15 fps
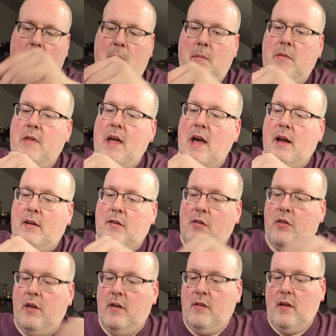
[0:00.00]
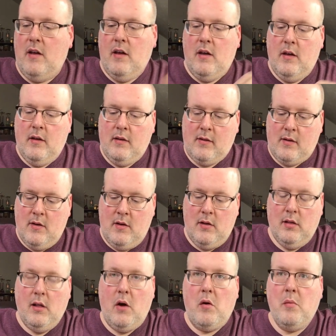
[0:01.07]
Next, this is
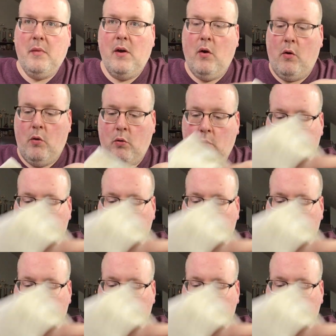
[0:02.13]
Lo and Behold